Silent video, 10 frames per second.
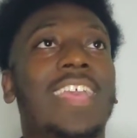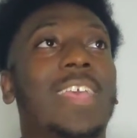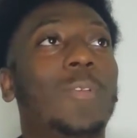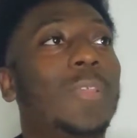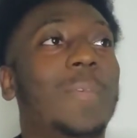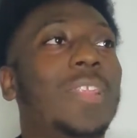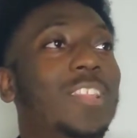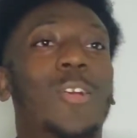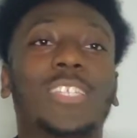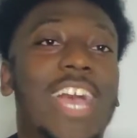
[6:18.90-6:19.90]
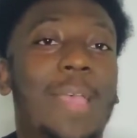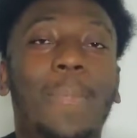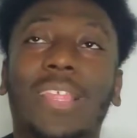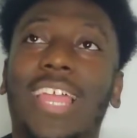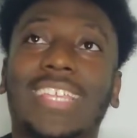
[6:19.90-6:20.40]
Cause it's been, it's been a long time.
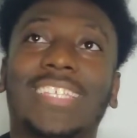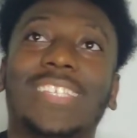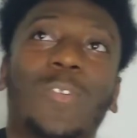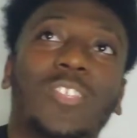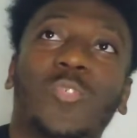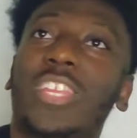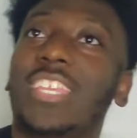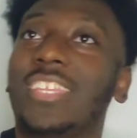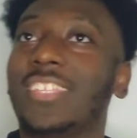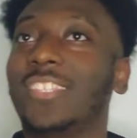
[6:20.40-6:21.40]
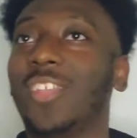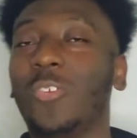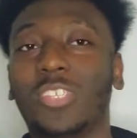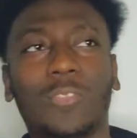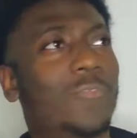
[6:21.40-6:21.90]
It's been like since what twenty
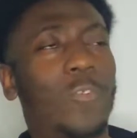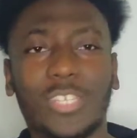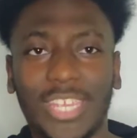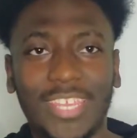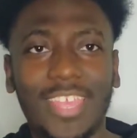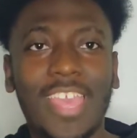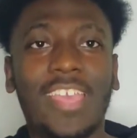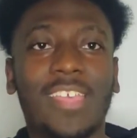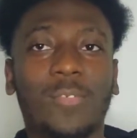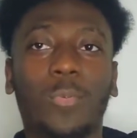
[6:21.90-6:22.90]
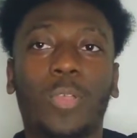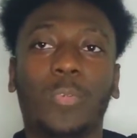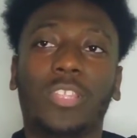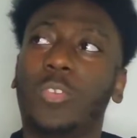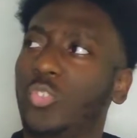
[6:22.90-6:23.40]
fourteen? We put
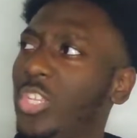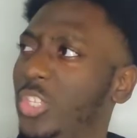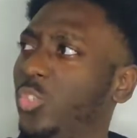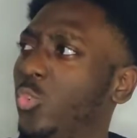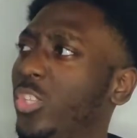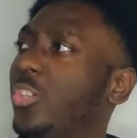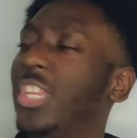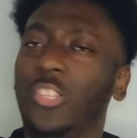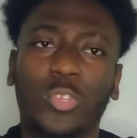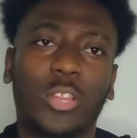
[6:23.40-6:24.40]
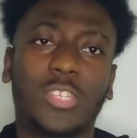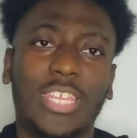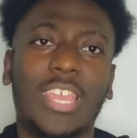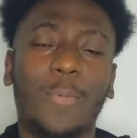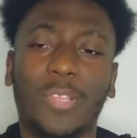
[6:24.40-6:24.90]
no, twenty thirteen. twenty
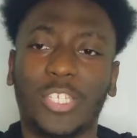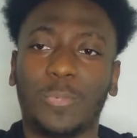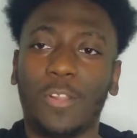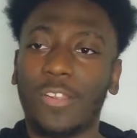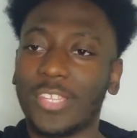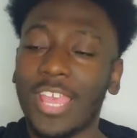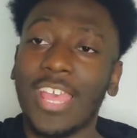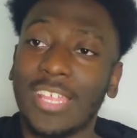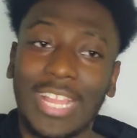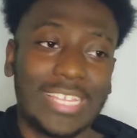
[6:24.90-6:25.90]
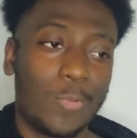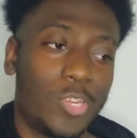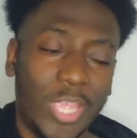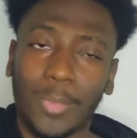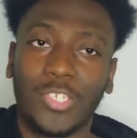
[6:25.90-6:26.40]
thirteen. Yeah, we put the Spurs. Last time we won
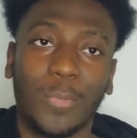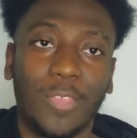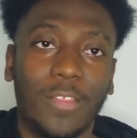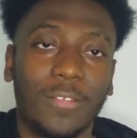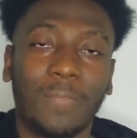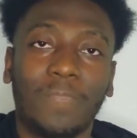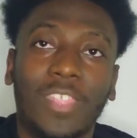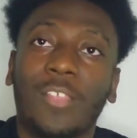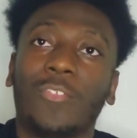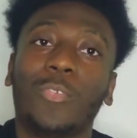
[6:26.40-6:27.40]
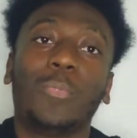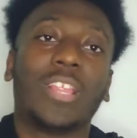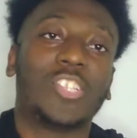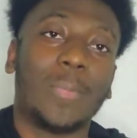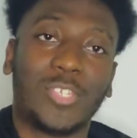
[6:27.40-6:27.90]
a championship here. So we
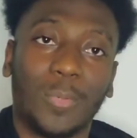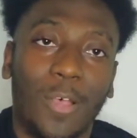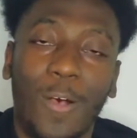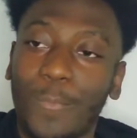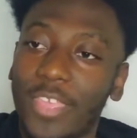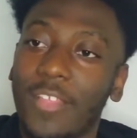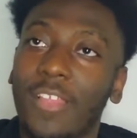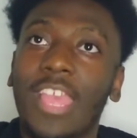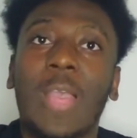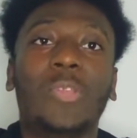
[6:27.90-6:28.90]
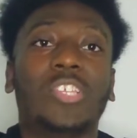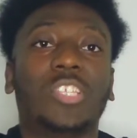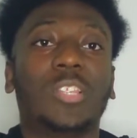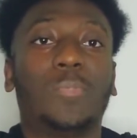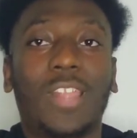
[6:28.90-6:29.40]
bring a championship home here. And we just
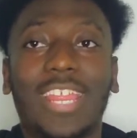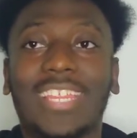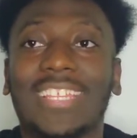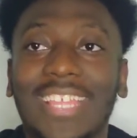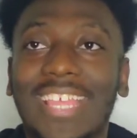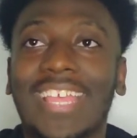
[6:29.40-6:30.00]
need to bring.